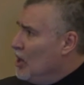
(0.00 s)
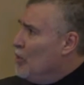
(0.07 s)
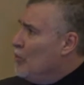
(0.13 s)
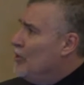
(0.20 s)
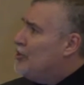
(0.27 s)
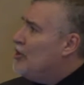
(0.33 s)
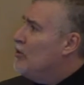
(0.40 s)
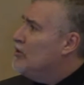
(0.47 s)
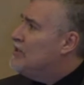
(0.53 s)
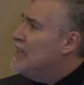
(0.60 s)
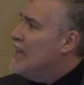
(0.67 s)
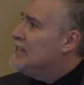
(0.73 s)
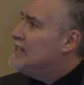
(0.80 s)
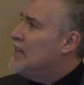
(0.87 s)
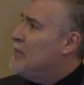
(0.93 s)
We chose
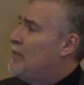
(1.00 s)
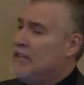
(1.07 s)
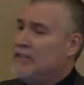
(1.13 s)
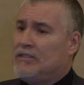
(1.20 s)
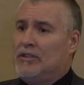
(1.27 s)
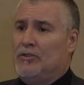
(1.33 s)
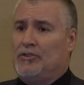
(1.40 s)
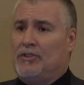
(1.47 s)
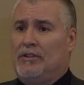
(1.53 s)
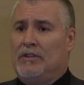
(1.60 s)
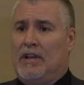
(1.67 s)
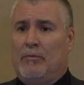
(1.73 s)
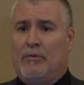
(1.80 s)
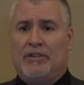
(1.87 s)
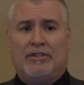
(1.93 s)
the SAP solution,
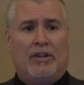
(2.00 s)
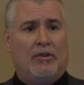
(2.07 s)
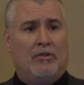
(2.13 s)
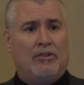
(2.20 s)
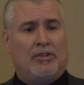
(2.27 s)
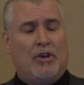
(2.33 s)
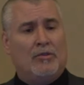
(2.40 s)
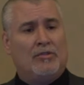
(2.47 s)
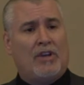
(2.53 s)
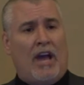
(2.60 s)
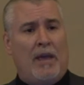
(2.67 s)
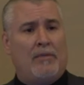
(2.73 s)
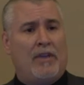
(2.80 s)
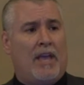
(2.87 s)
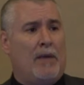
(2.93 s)
and we chose
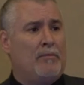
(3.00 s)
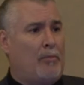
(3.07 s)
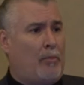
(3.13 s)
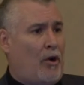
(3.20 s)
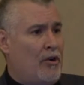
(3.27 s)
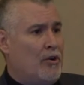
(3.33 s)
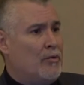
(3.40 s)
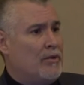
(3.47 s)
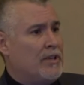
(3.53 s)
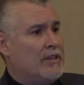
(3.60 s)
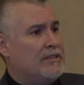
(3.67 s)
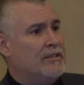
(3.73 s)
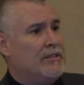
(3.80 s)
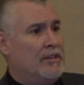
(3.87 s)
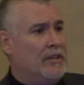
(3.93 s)
IBM to partner with
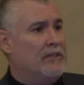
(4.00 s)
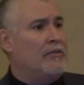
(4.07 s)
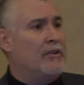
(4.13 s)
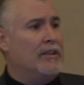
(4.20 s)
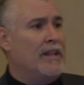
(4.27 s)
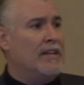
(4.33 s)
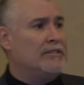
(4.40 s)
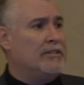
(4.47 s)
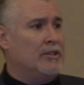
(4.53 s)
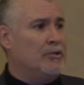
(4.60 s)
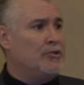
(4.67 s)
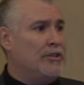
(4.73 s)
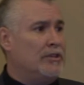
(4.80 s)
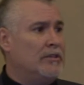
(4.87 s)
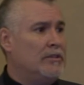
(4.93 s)
us in delivering that solution.